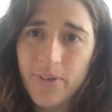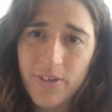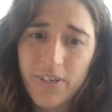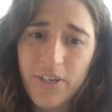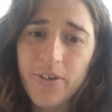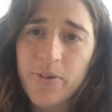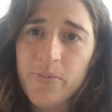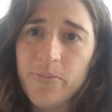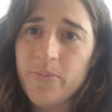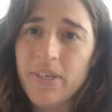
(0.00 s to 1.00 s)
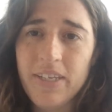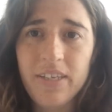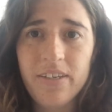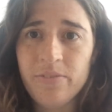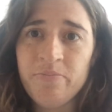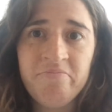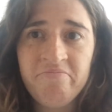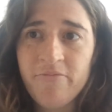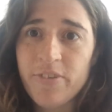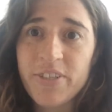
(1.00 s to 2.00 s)
calling home in the
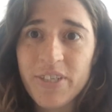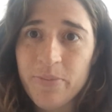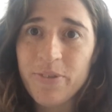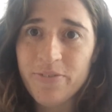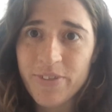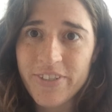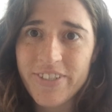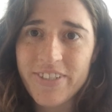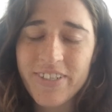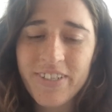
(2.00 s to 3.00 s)
foreseeable future.